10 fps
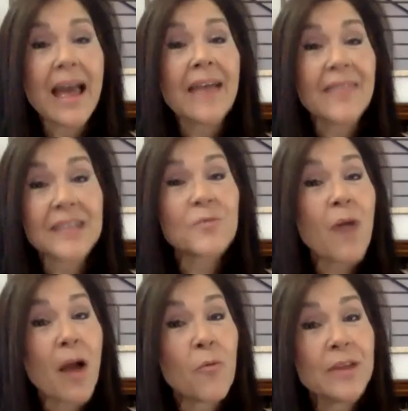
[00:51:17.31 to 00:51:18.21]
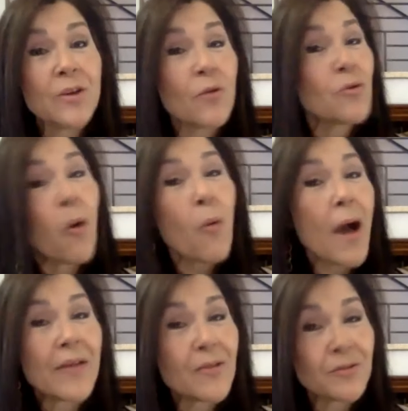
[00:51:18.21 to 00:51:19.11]
and that's why we don't know
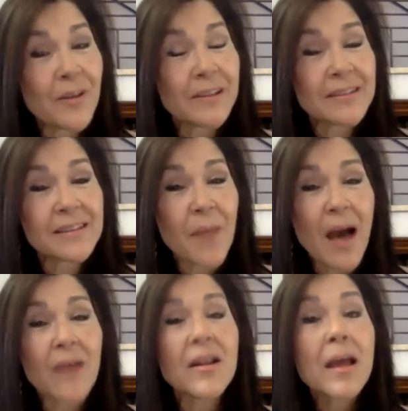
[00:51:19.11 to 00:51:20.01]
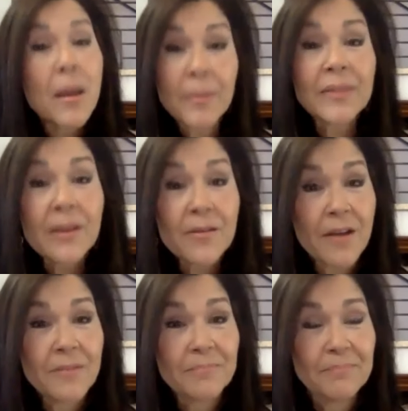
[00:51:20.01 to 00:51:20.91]
why those feelings come out, but they're there.